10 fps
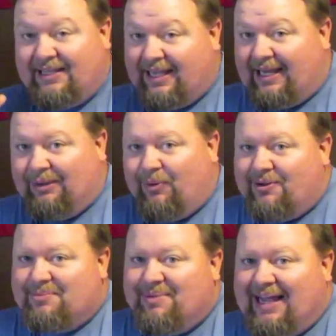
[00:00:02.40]
Hey,
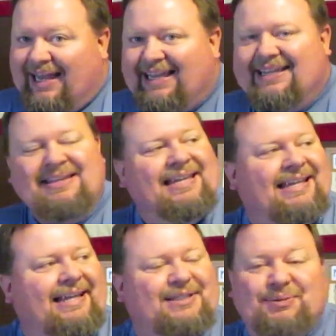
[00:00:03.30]
welcome back.
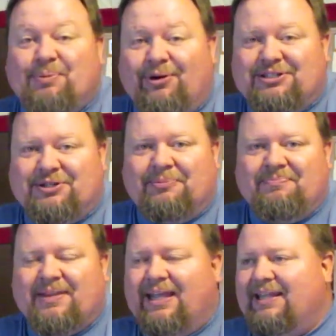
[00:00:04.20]
It's the preacher,
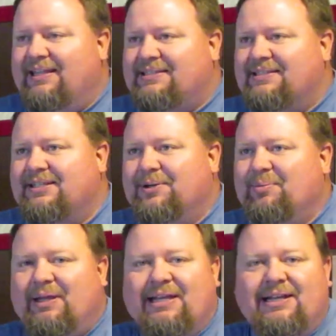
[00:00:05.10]
and this is going
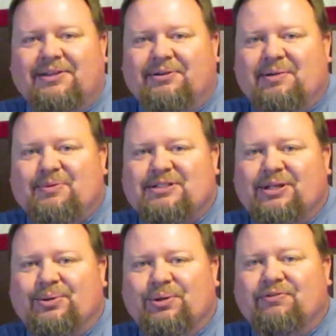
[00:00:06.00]
to be another
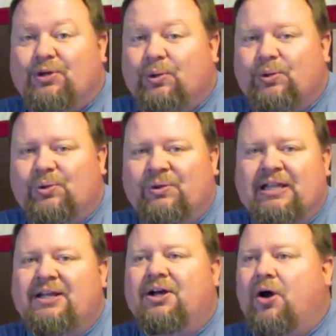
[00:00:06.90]
episode of
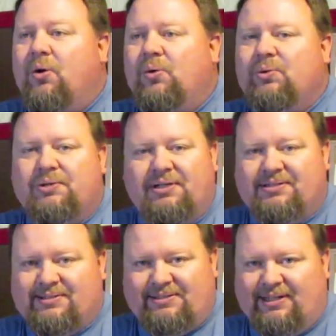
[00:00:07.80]
Cool Old
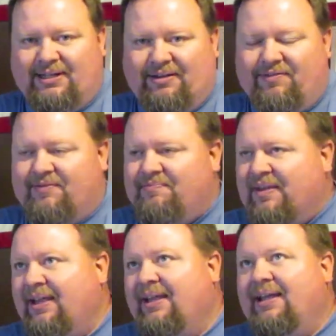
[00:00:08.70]
Stuff.
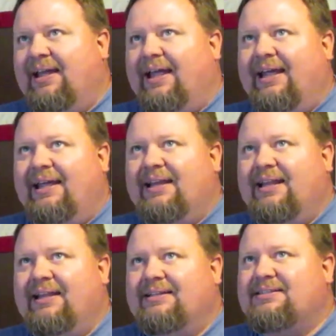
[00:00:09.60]

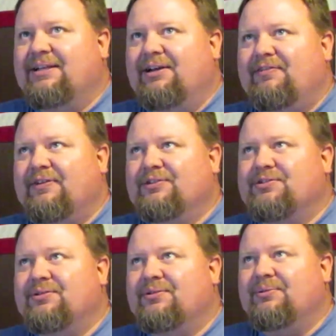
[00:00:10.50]
And this stuff
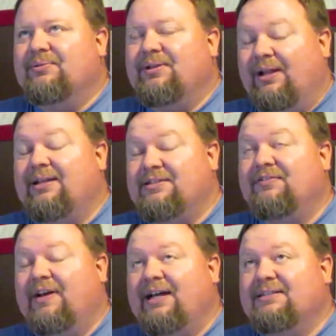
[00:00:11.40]
is
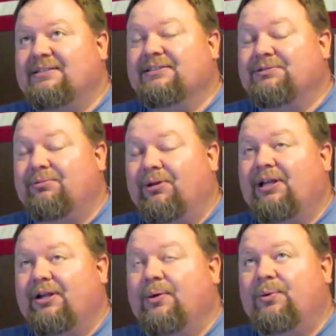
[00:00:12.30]
classified as
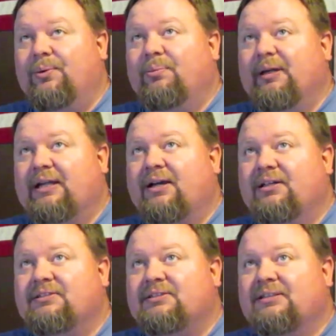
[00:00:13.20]
really cool
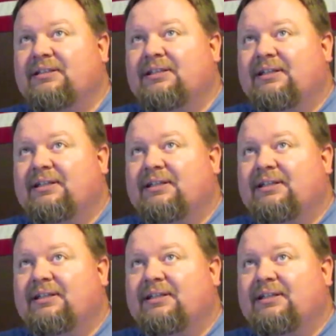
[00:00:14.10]
because